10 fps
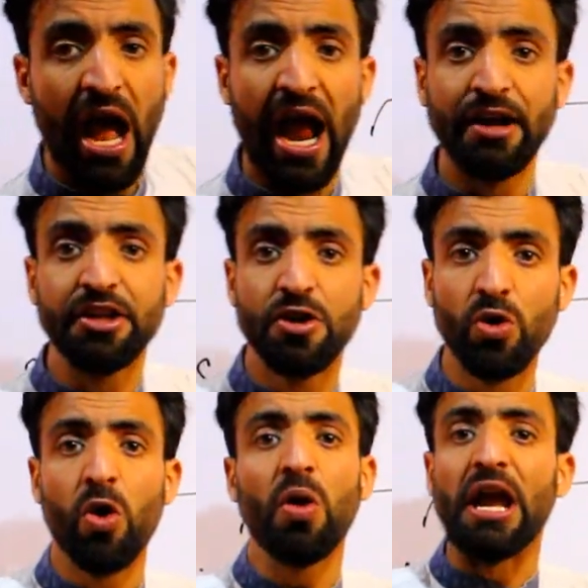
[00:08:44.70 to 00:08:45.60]
And you
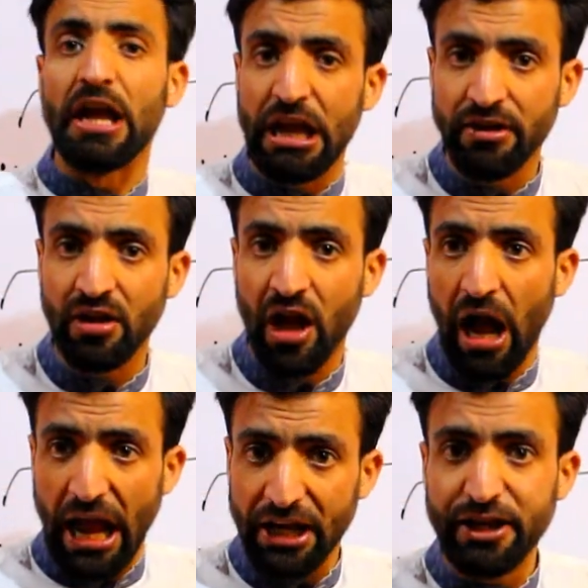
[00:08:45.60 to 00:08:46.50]
know, in
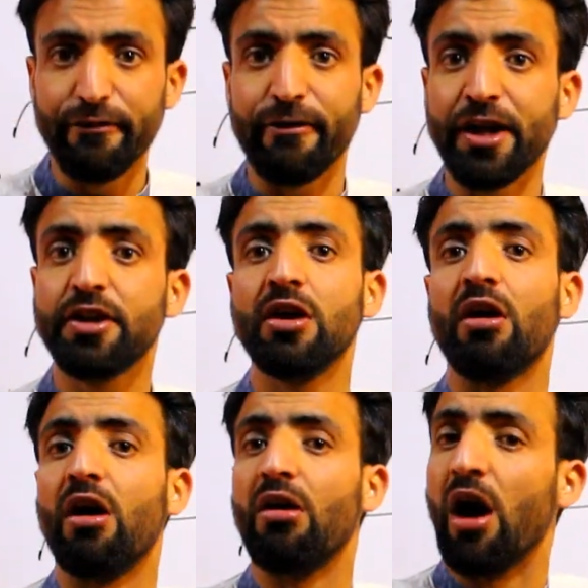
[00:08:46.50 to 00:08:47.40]
different
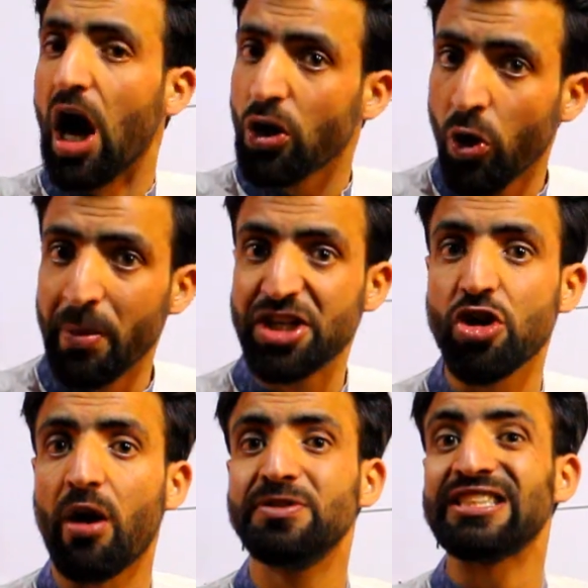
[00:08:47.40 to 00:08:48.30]
government
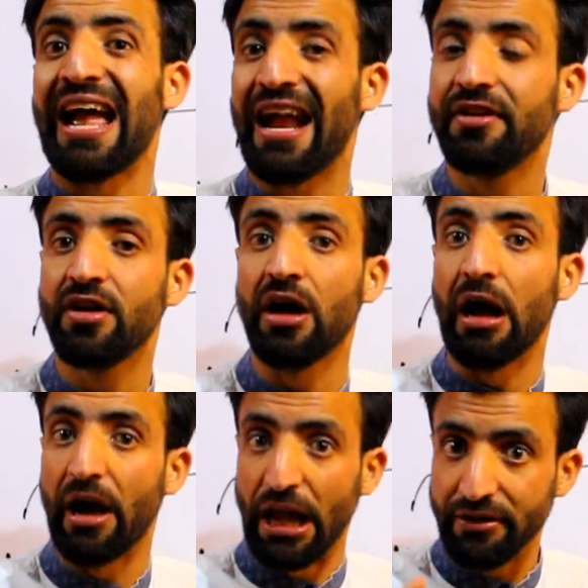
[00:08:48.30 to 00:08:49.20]
jobs and
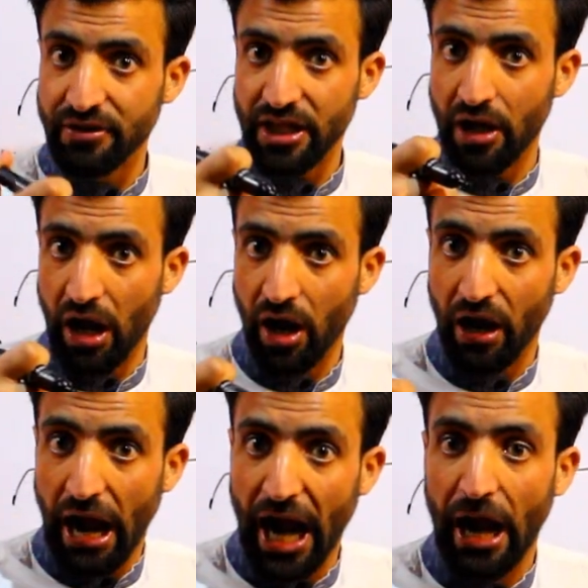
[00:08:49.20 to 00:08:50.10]

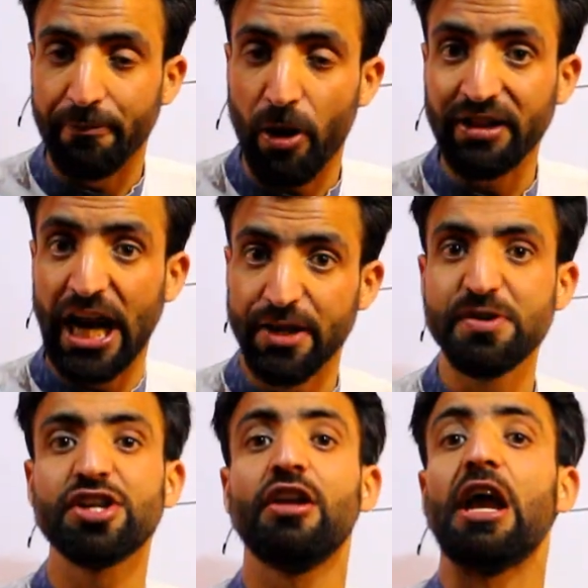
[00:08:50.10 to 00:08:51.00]
for the
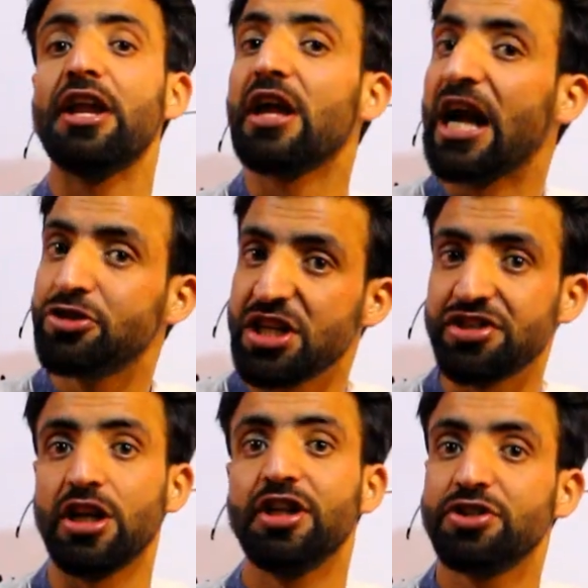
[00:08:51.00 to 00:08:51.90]
admission in
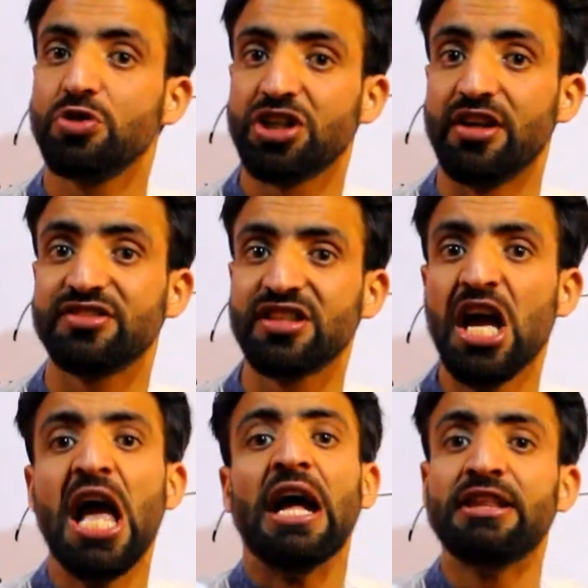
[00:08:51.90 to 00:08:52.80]
educational institutions,
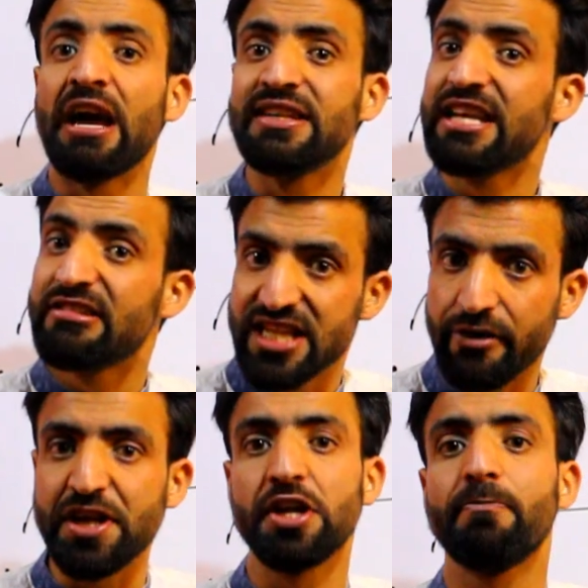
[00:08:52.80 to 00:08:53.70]
there is a
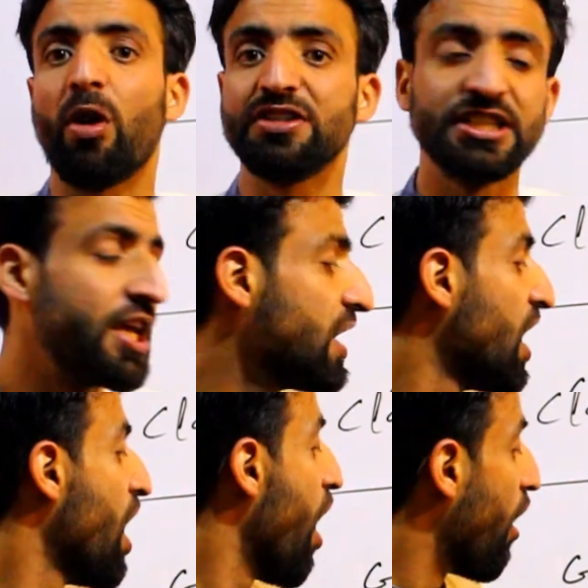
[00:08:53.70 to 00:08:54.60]
reservation policy
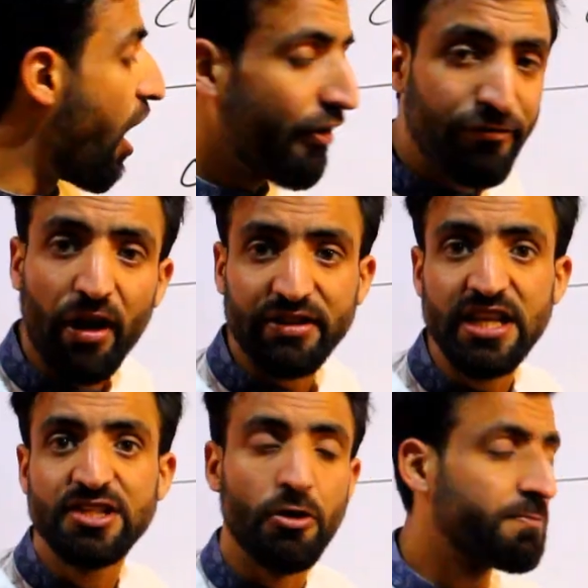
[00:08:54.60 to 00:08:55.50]
for
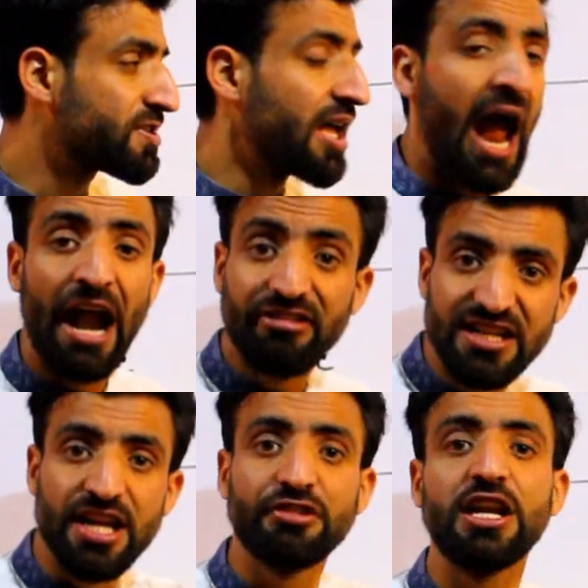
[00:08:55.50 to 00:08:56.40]
these groups. And
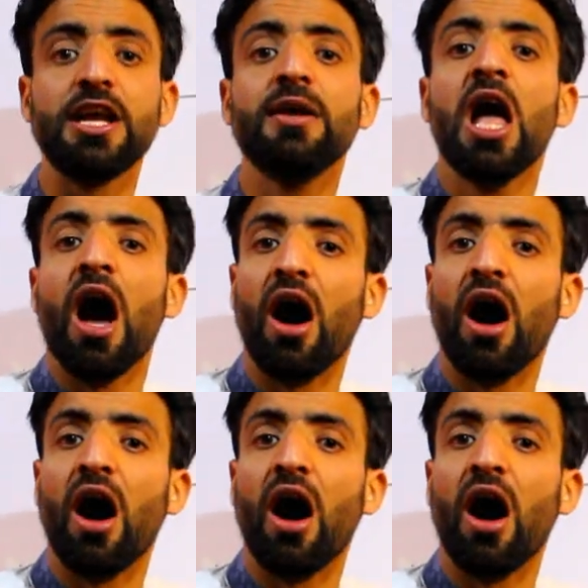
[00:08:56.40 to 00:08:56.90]
recently,